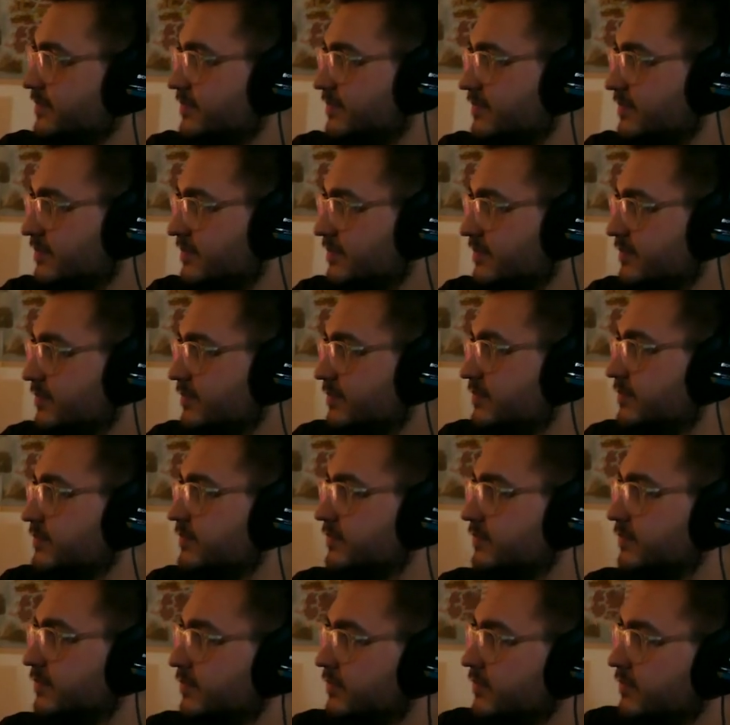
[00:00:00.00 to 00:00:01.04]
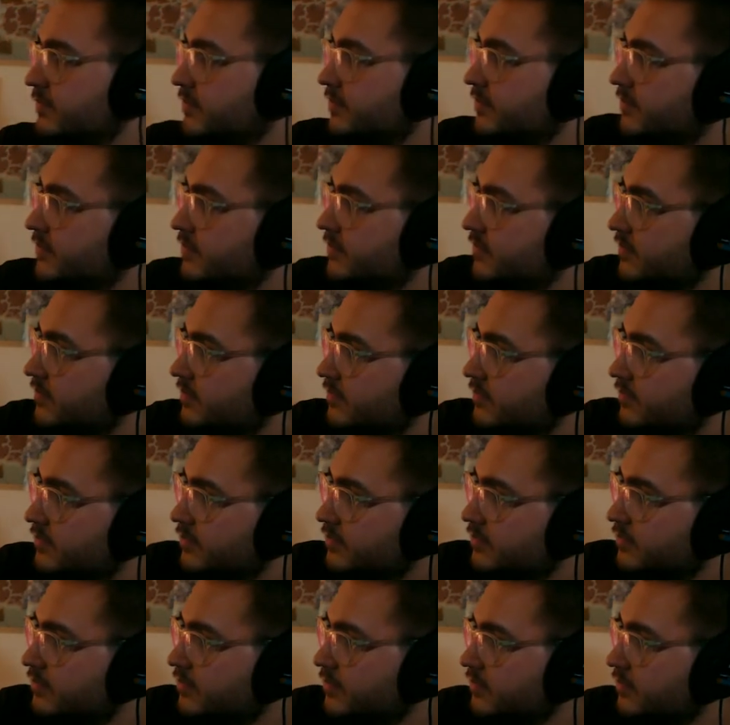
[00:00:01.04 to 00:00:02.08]

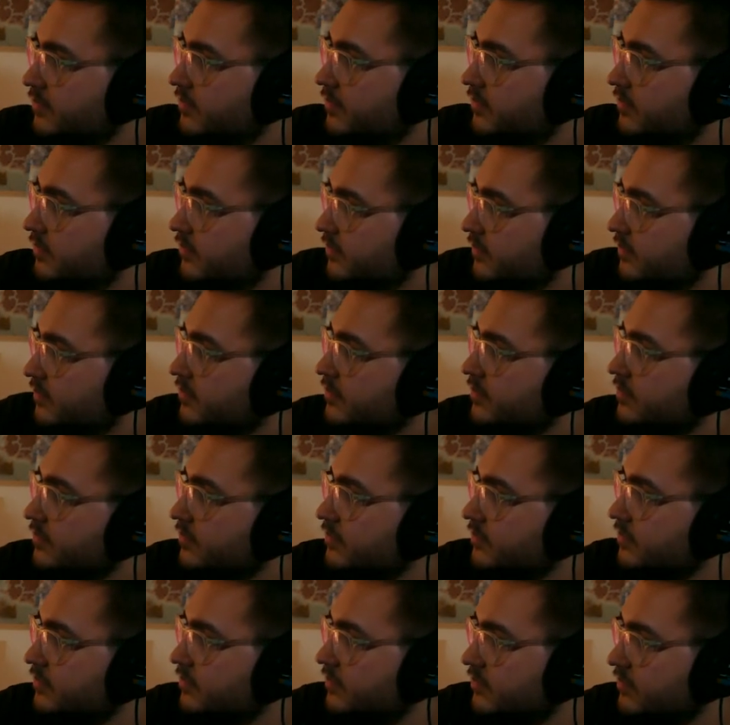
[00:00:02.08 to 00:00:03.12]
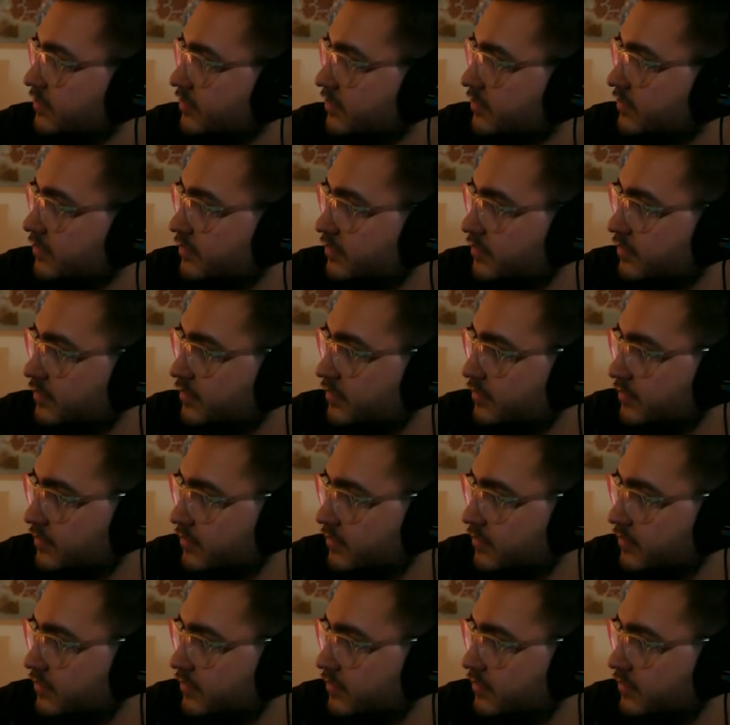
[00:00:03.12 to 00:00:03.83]
This person isn't speaking.